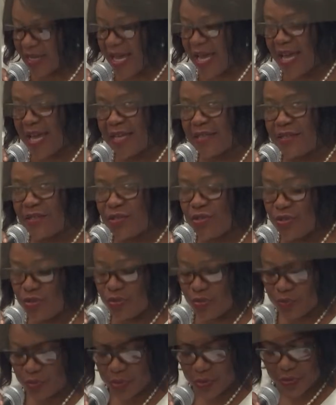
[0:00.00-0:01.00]
ask
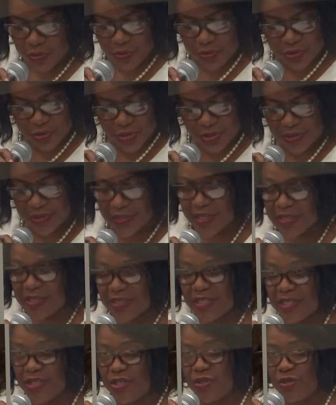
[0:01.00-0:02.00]
you both to just
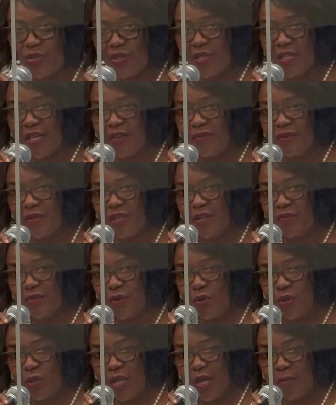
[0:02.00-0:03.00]
continue the level of
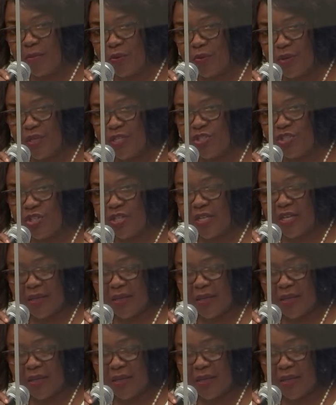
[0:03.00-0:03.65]
collaboration.